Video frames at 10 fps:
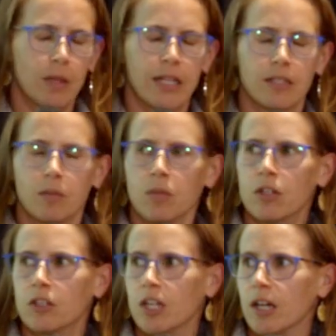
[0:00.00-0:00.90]
plastic
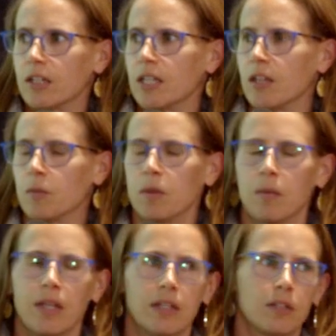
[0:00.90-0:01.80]
milk jugs, and they're being
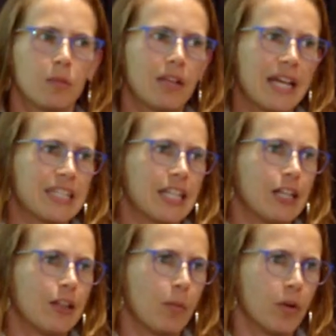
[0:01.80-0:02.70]
made into plastic
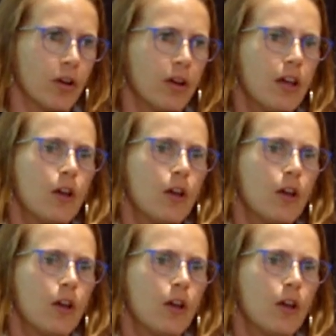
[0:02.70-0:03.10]
lumber,